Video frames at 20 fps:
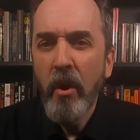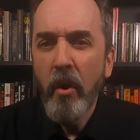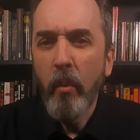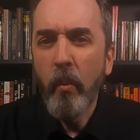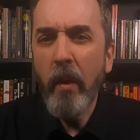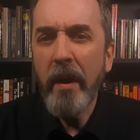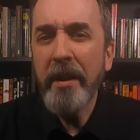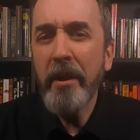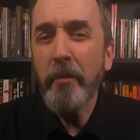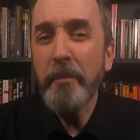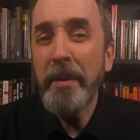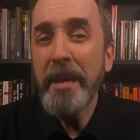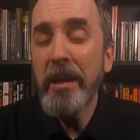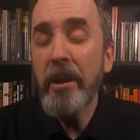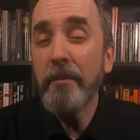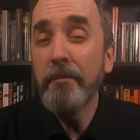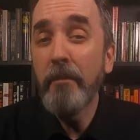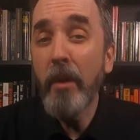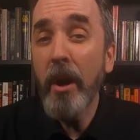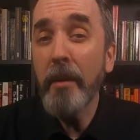One LP
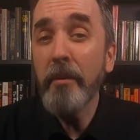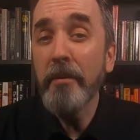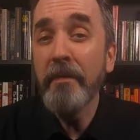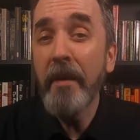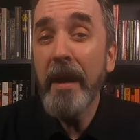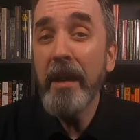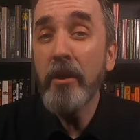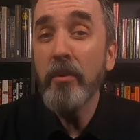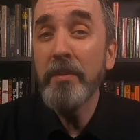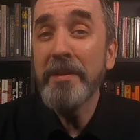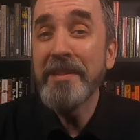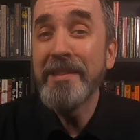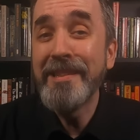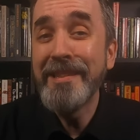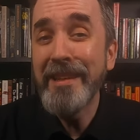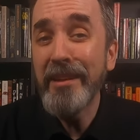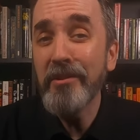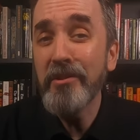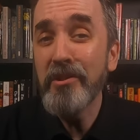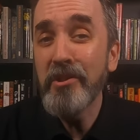on marble vinyl with
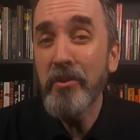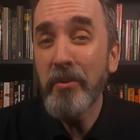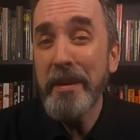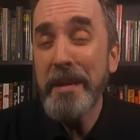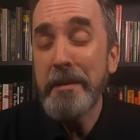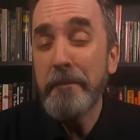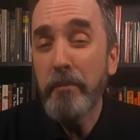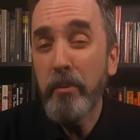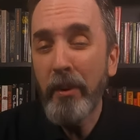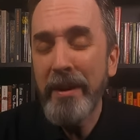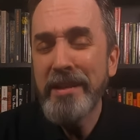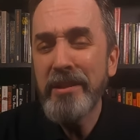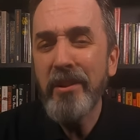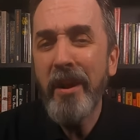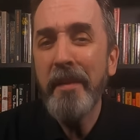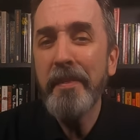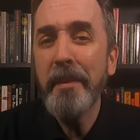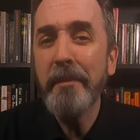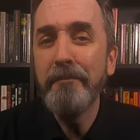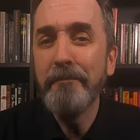silkscreen print
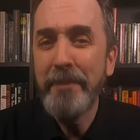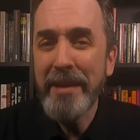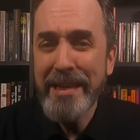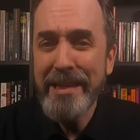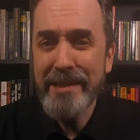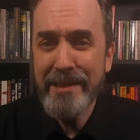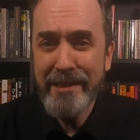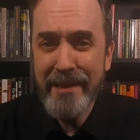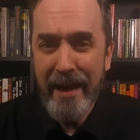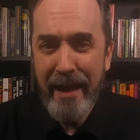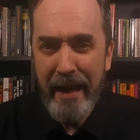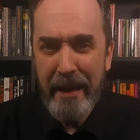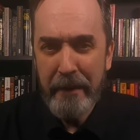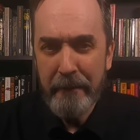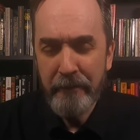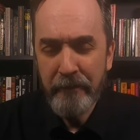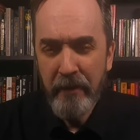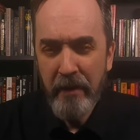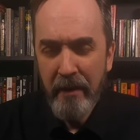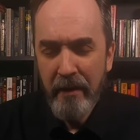on the B side.
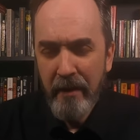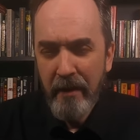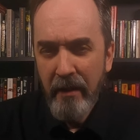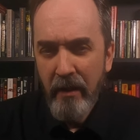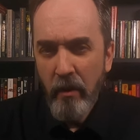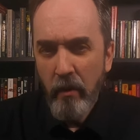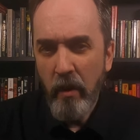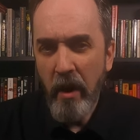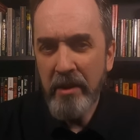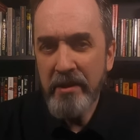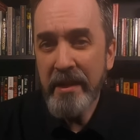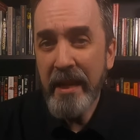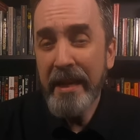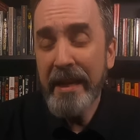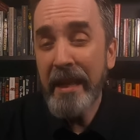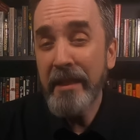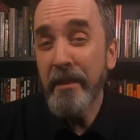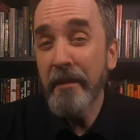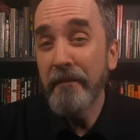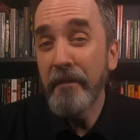We're also going to
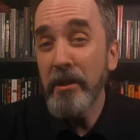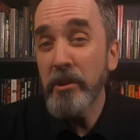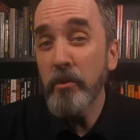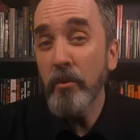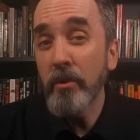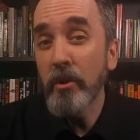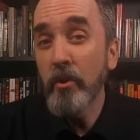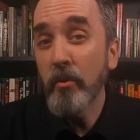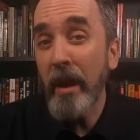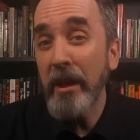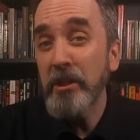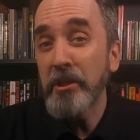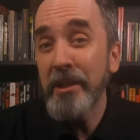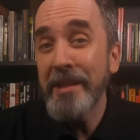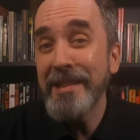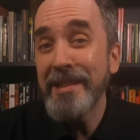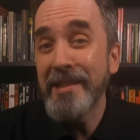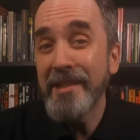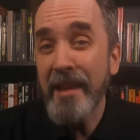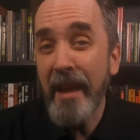get the Visual
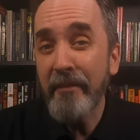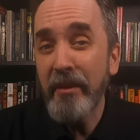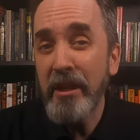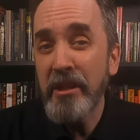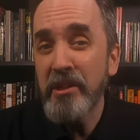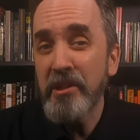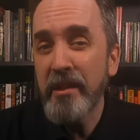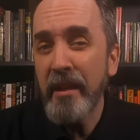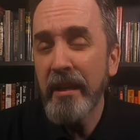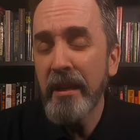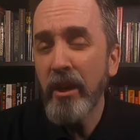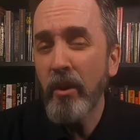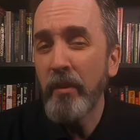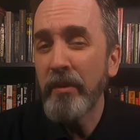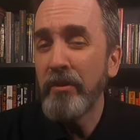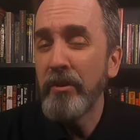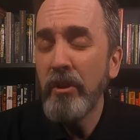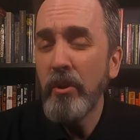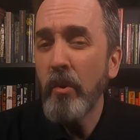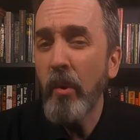Aggression 7 inch single
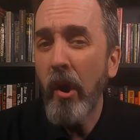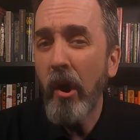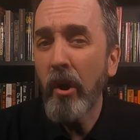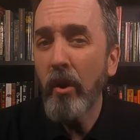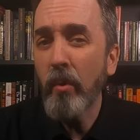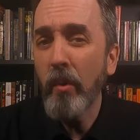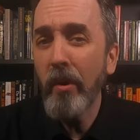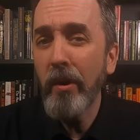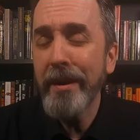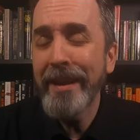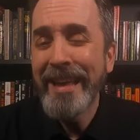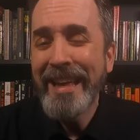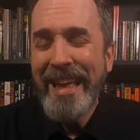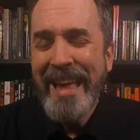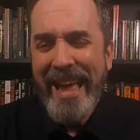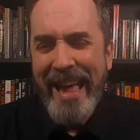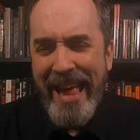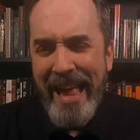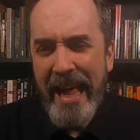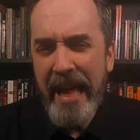with new artwork
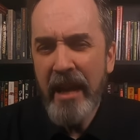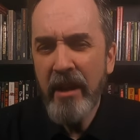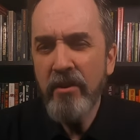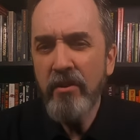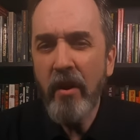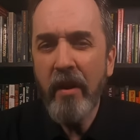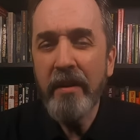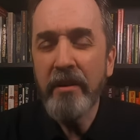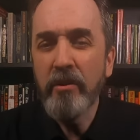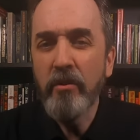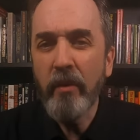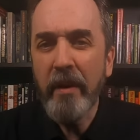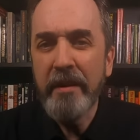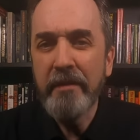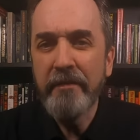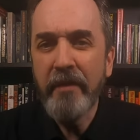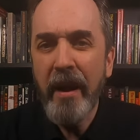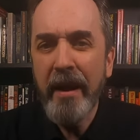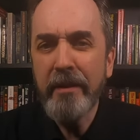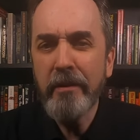and on gray
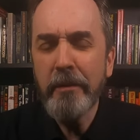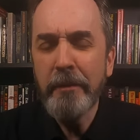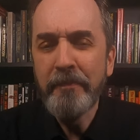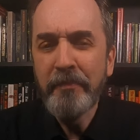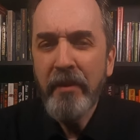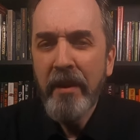vinyl.